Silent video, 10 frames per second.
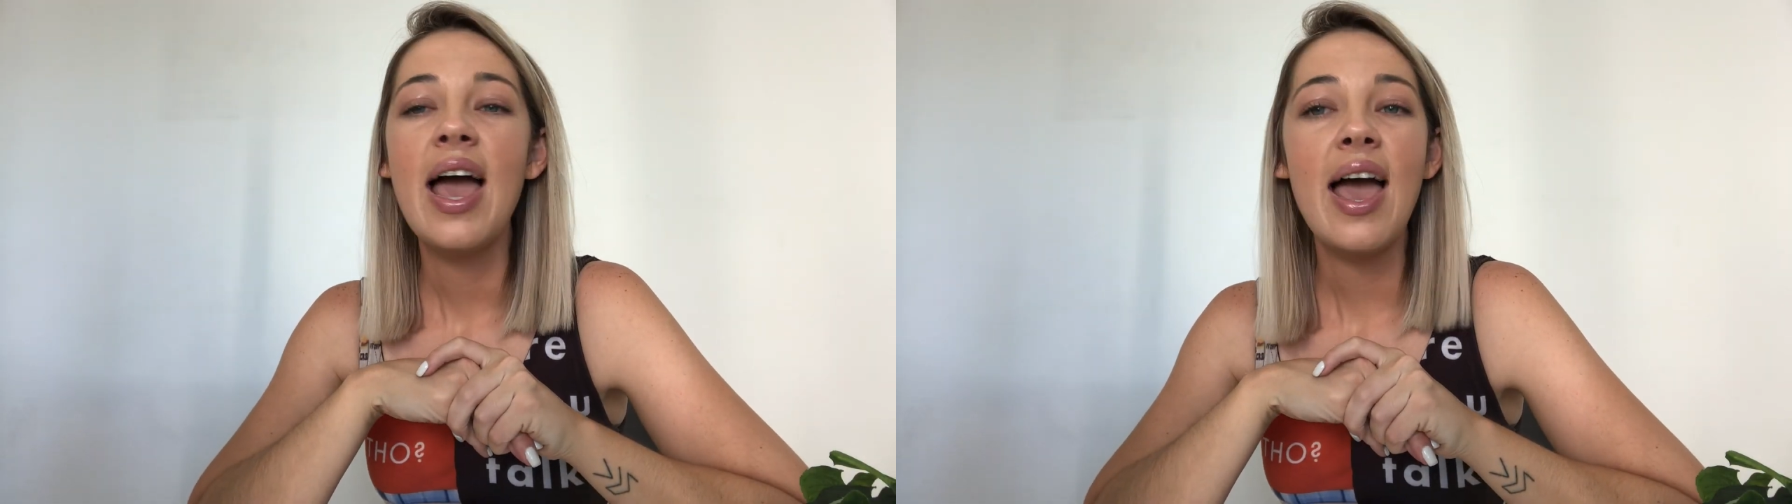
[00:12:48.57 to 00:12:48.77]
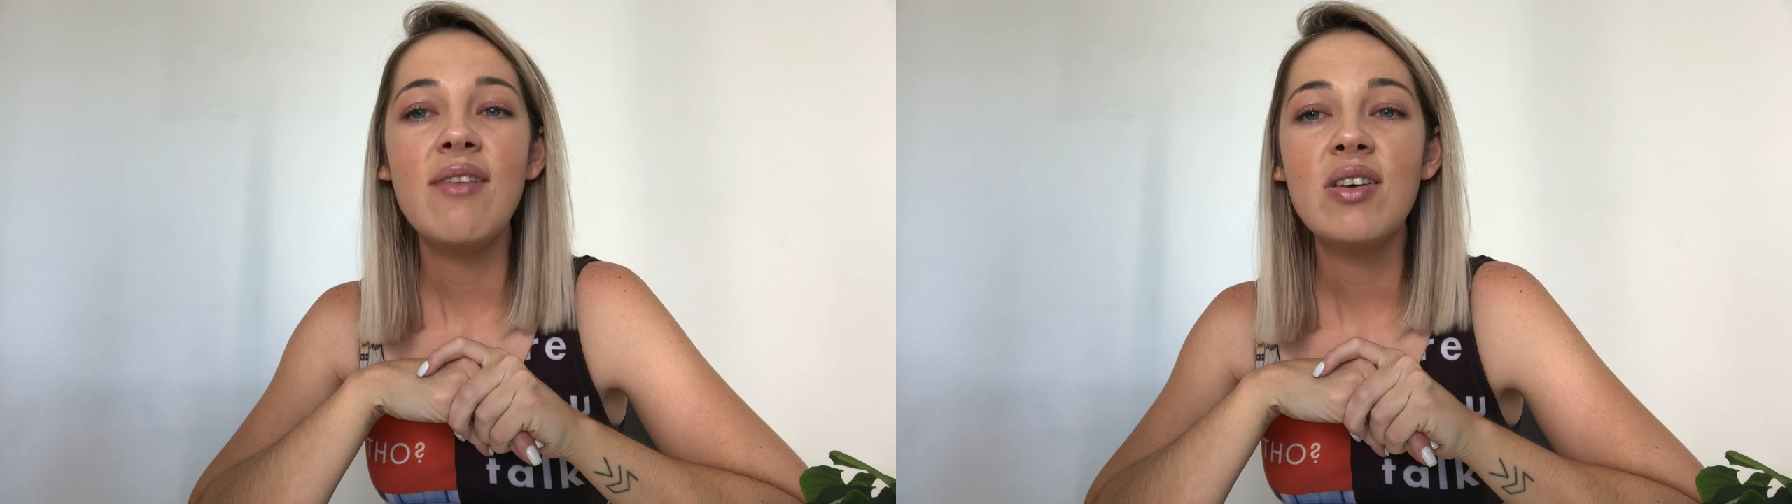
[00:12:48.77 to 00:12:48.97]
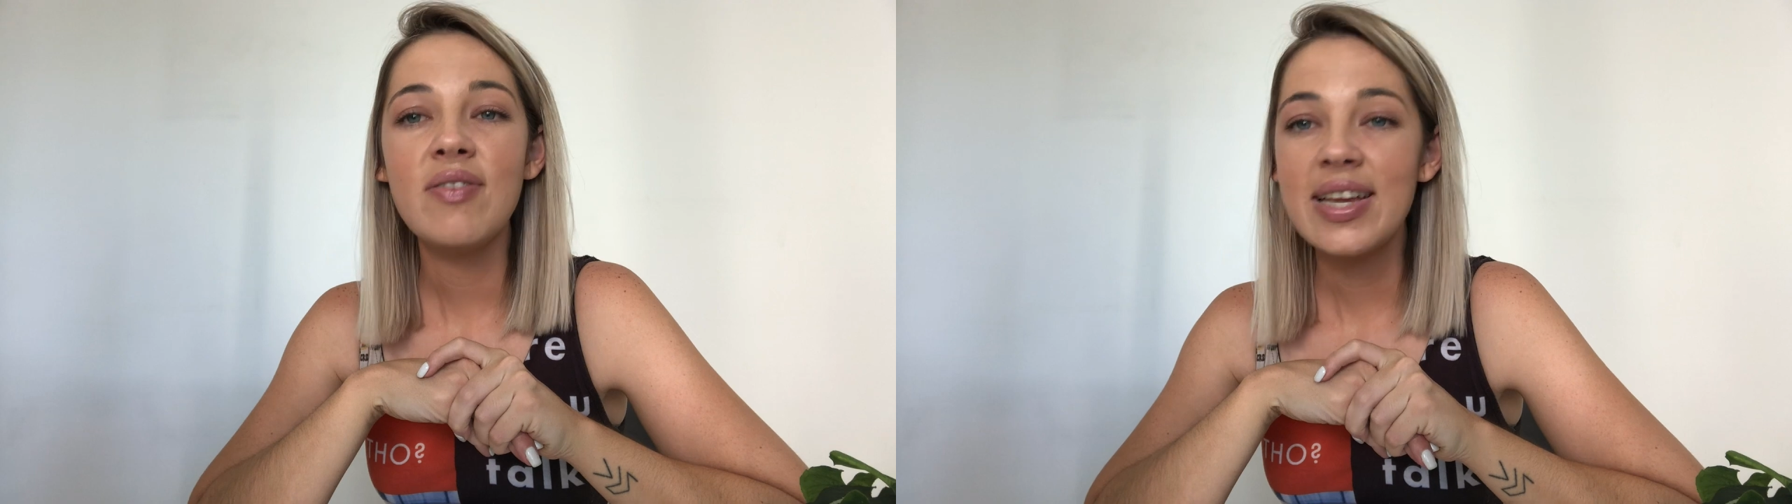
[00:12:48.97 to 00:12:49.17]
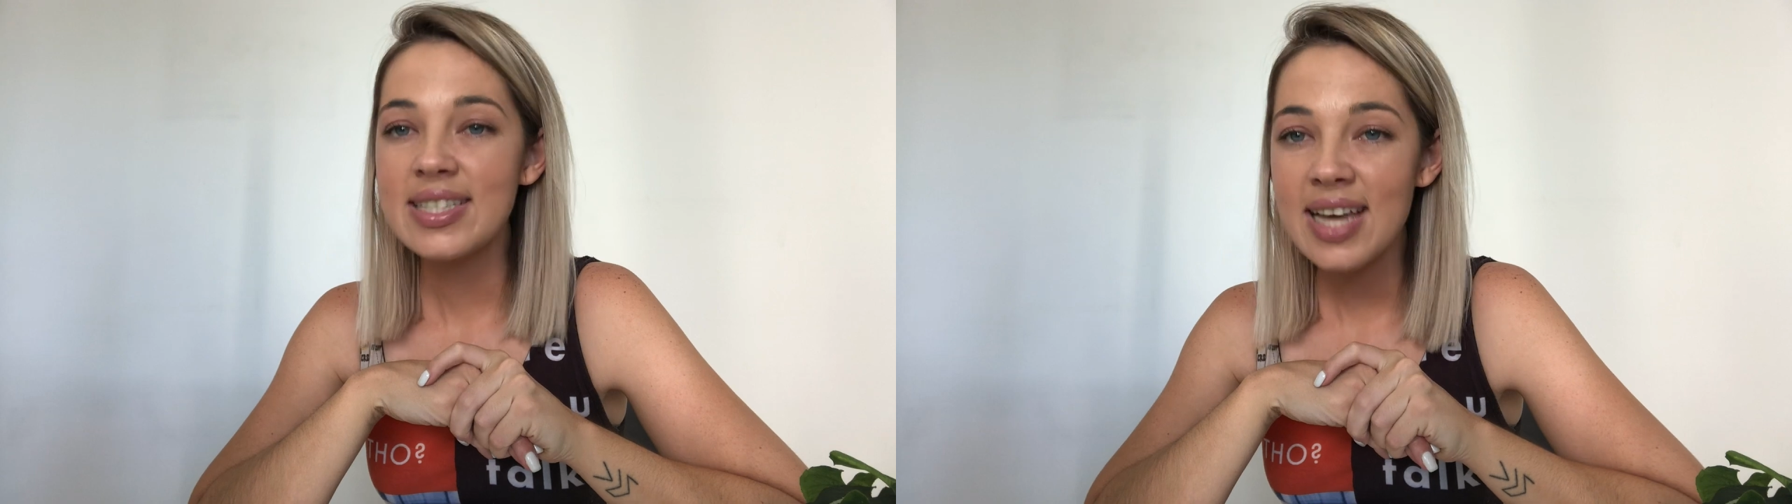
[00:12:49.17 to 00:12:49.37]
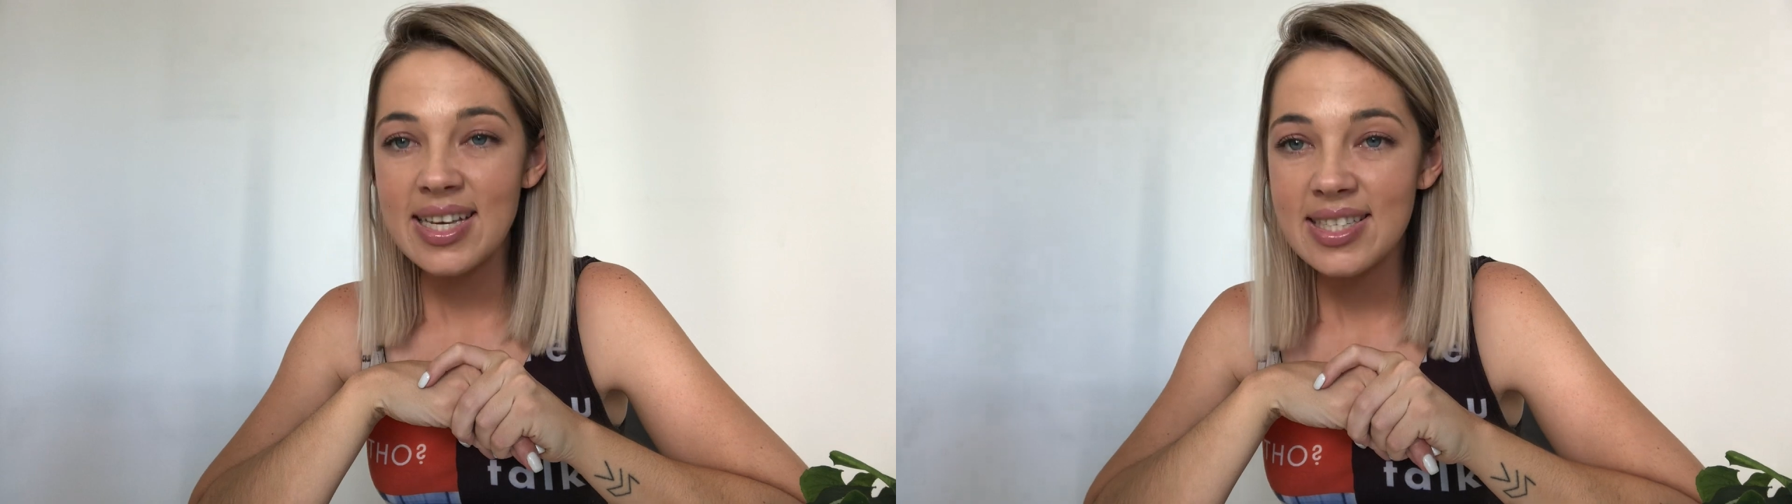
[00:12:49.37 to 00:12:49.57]
have a
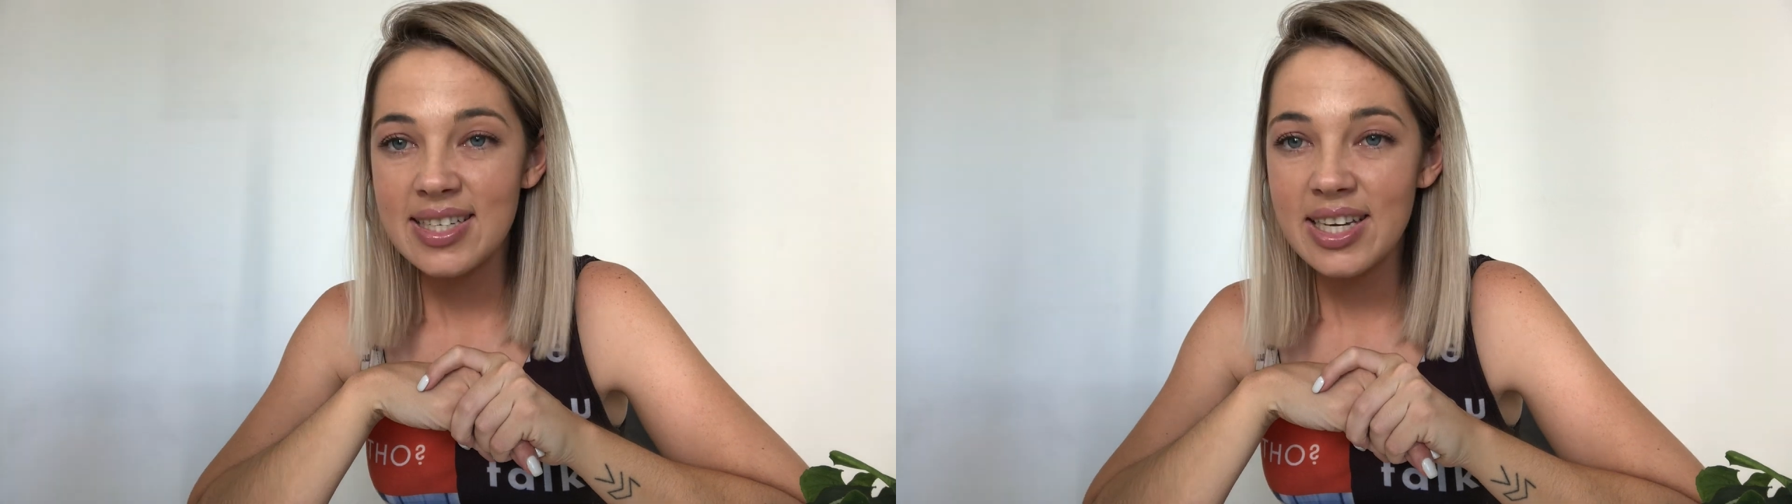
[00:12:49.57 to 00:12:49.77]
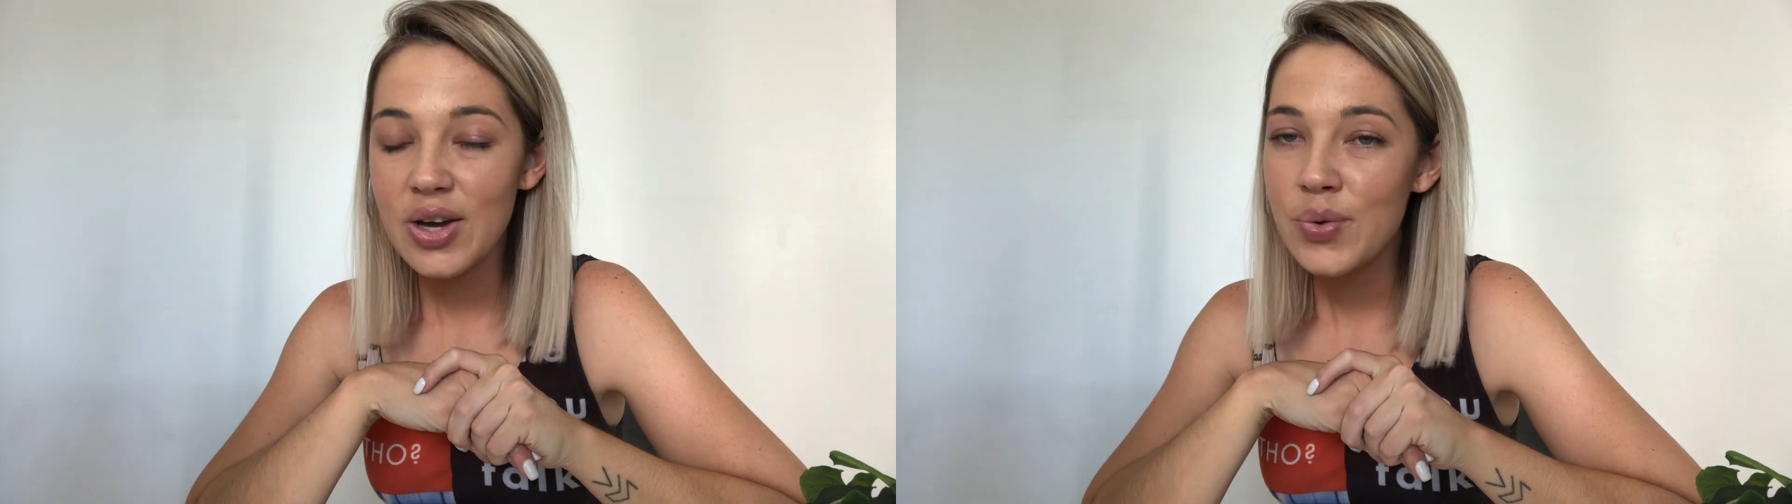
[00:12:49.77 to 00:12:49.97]
fantastic